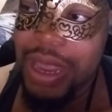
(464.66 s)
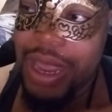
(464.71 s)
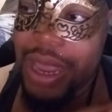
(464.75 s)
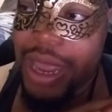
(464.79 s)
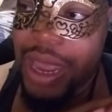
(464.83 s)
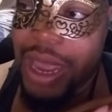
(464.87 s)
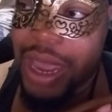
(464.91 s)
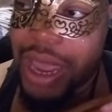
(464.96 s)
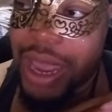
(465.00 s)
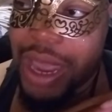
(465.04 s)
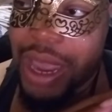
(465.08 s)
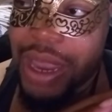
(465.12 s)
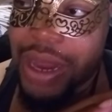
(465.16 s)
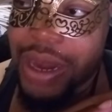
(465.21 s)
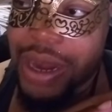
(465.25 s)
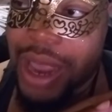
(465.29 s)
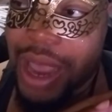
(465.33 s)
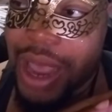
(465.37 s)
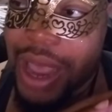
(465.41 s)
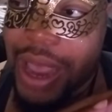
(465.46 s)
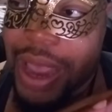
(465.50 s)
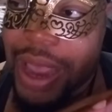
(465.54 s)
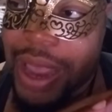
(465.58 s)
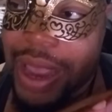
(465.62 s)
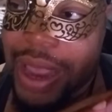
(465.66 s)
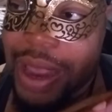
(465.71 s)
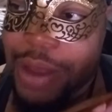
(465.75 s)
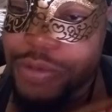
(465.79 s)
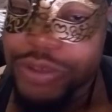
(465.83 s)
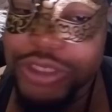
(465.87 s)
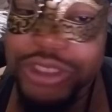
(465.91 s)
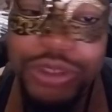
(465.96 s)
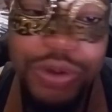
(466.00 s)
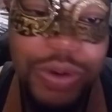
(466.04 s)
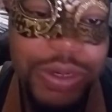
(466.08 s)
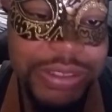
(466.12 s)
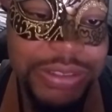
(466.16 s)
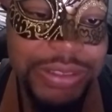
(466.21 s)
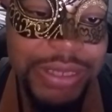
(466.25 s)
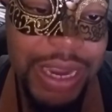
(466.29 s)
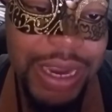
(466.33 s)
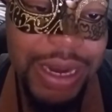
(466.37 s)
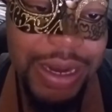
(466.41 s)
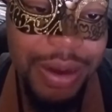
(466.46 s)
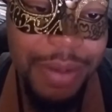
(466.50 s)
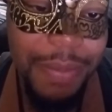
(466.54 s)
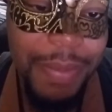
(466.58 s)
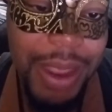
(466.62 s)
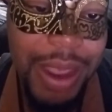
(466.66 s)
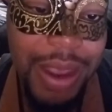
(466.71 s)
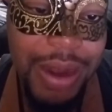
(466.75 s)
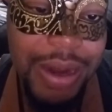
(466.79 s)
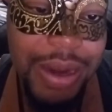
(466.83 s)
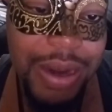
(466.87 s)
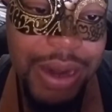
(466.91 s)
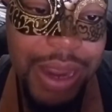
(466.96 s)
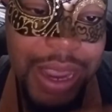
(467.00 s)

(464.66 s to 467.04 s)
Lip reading: and I was so excited about it